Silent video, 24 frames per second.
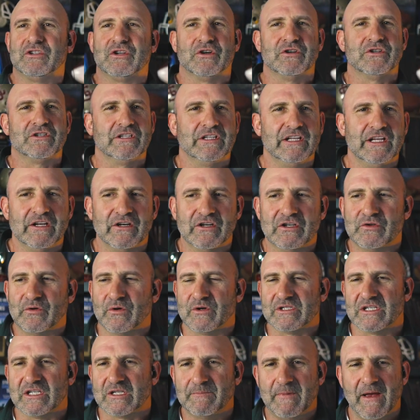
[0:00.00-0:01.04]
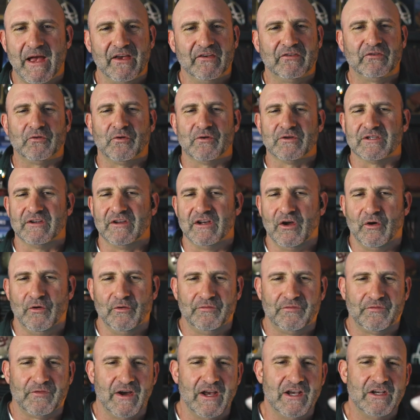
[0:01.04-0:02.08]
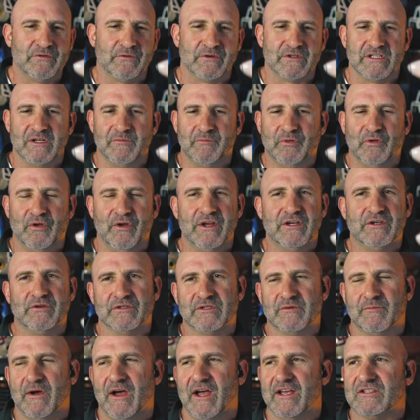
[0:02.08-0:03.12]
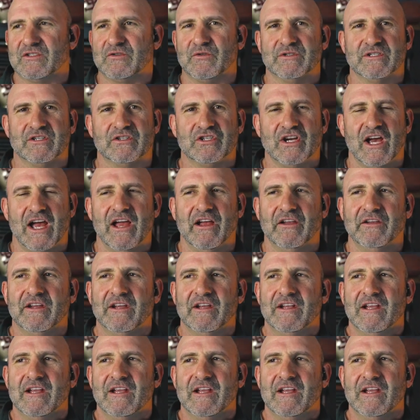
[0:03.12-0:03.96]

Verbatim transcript: church yep. leader, towards a spouse, towards an old friend, towards an employee, towards a boss, towards a child,